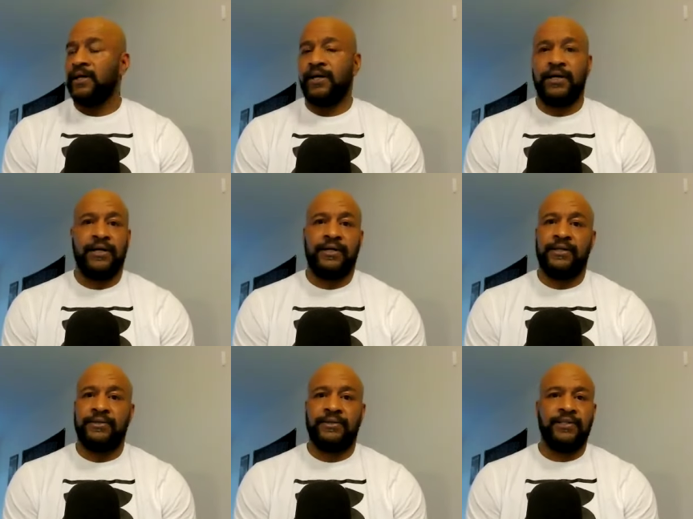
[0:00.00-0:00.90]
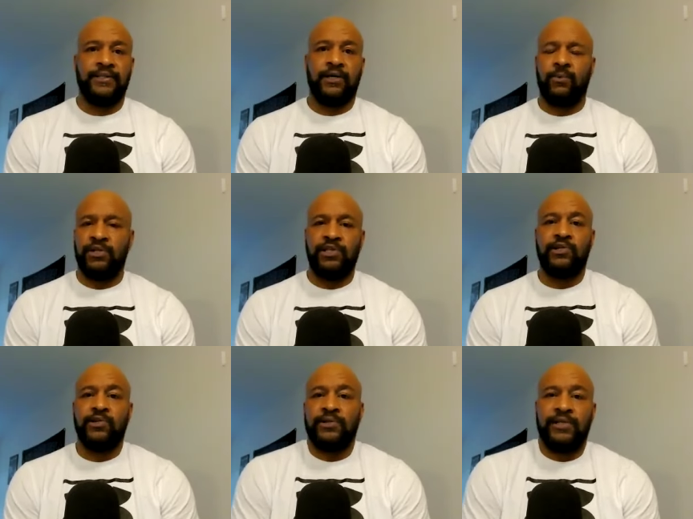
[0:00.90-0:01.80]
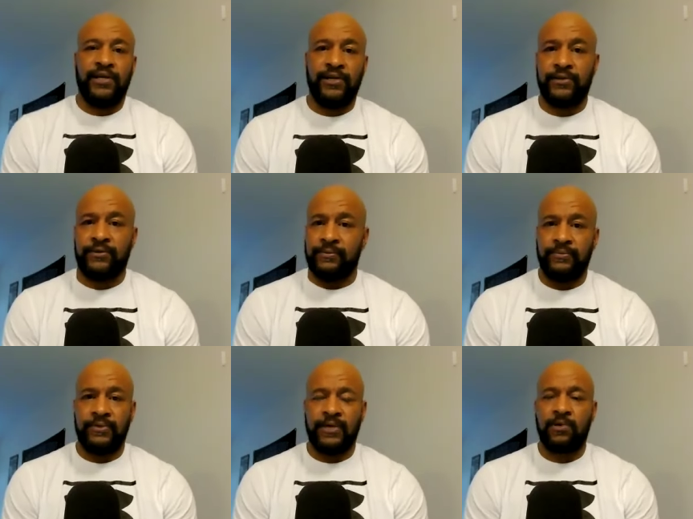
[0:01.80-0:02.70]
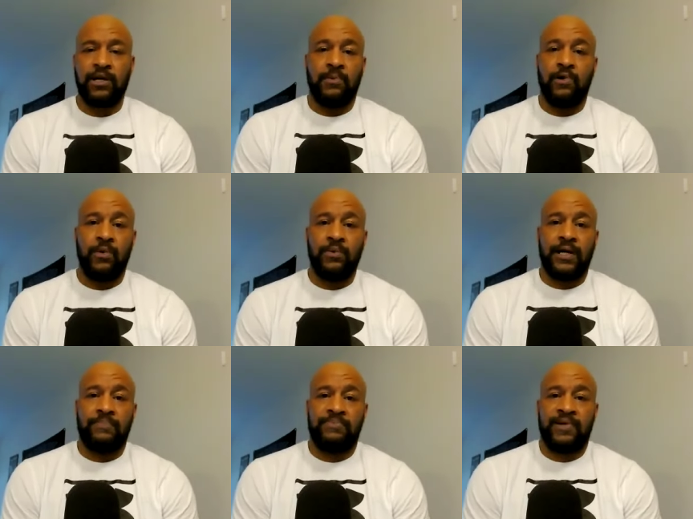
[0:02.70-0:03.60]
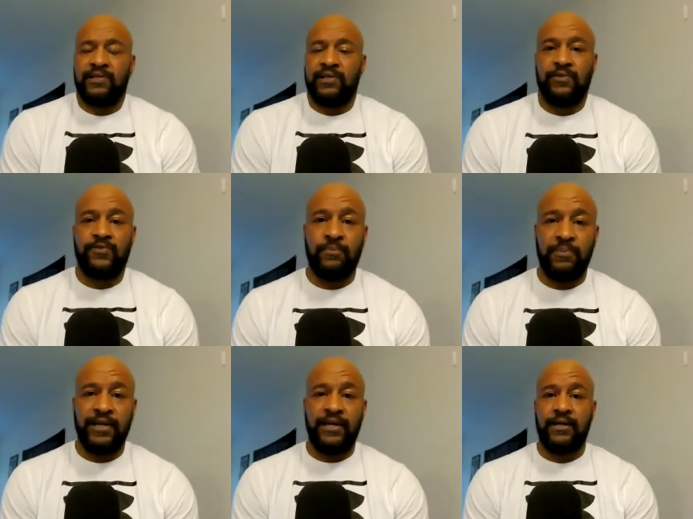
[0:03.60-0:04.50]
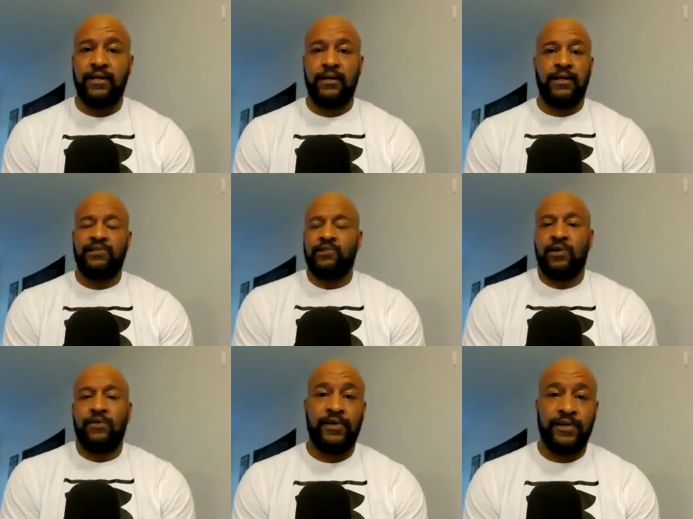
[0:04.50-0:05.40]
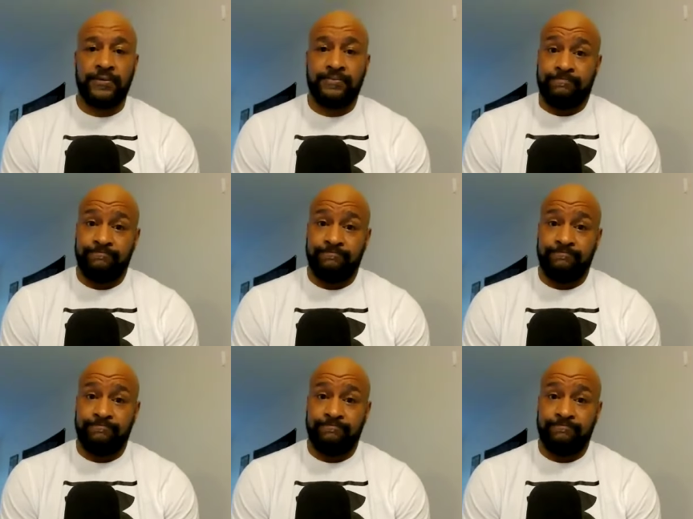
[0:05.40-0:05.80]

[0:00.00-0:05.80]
Uh, you know, when she cooked dinner, I'm coming home. I'm thinking dinner's for me. It's only for him.